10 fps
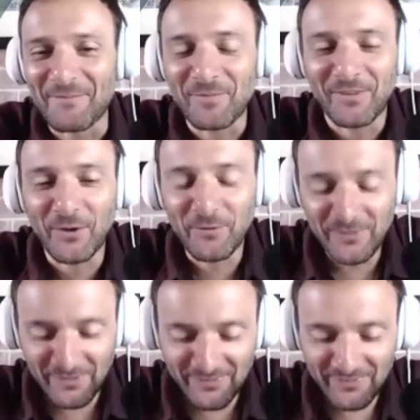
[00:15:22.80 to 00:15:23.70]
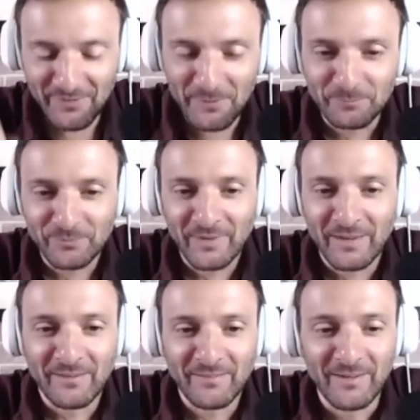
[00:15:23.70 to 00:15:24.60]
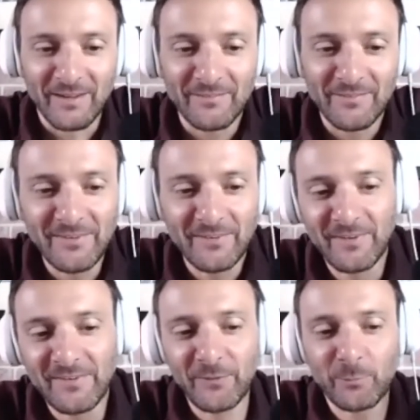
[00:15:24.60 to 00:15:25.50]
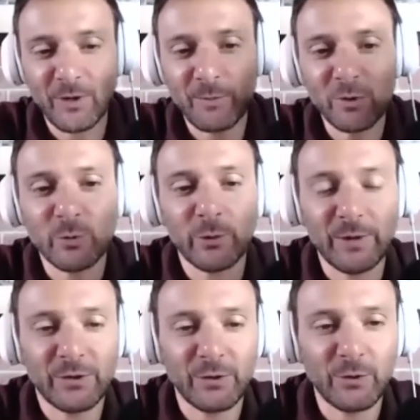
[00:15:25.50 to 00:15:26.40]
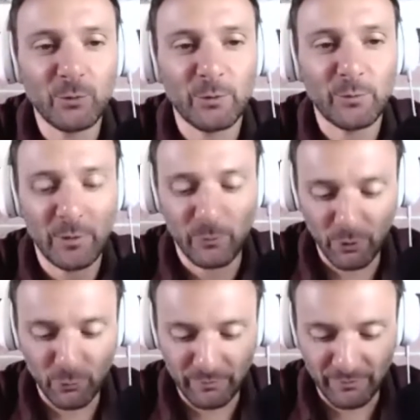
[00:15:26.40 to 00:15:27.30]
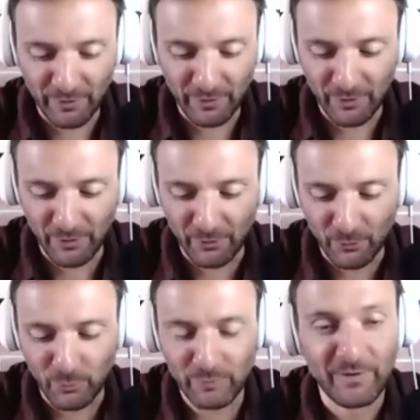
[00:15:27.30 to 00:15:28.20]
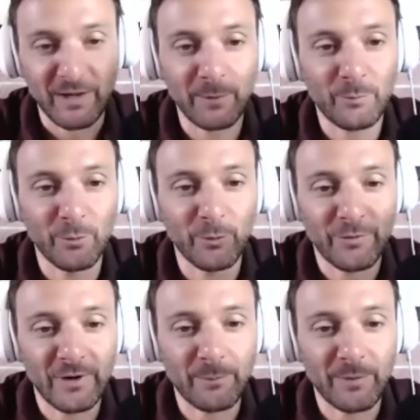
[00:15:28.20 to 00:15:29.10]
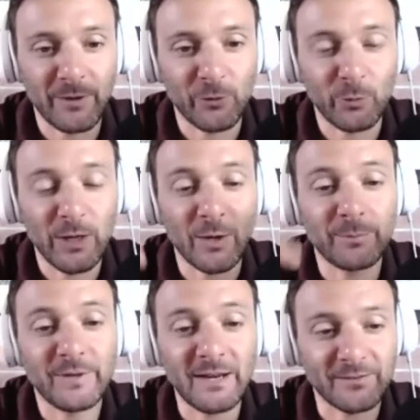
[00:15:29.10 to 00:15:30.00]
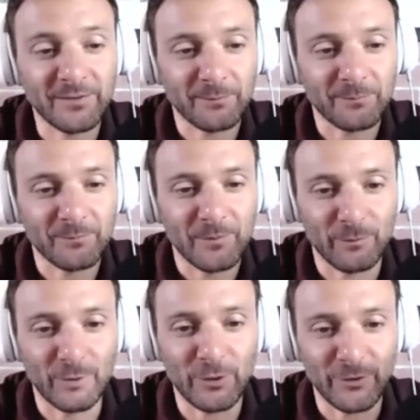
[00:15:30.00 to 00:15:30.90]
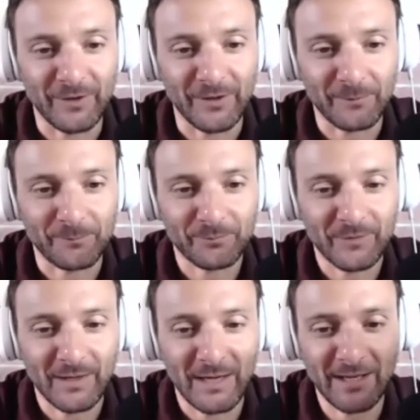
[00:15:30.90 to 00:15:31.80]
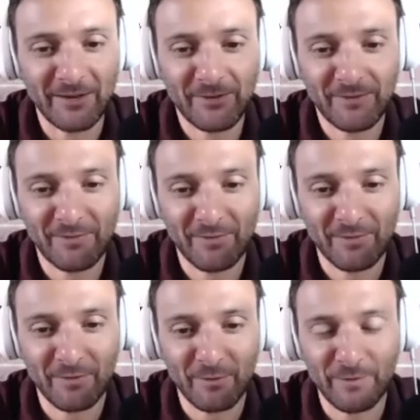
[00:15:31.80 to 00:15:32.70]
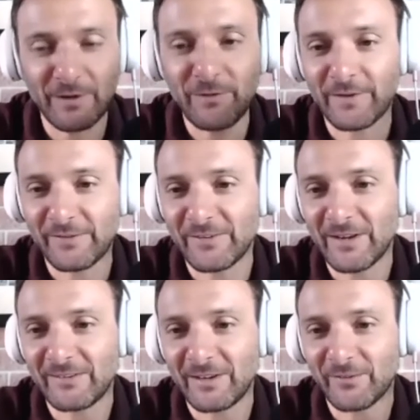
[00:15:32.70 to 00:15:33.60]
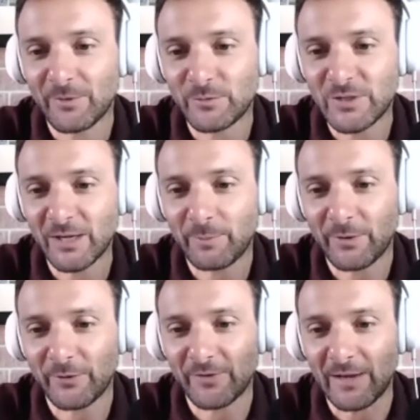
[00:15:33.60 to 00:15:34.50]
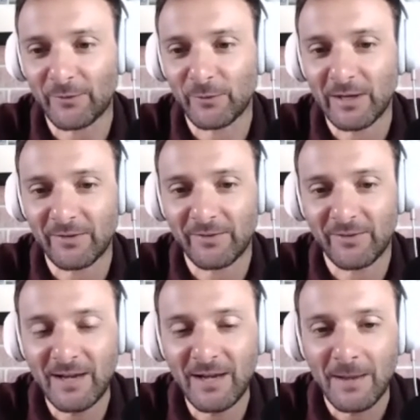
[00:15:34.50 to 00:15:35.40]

So this is pretty much what we do when we work with hypnotherapy. So we update the learning, and it's a very fascinating subject because, as you can see,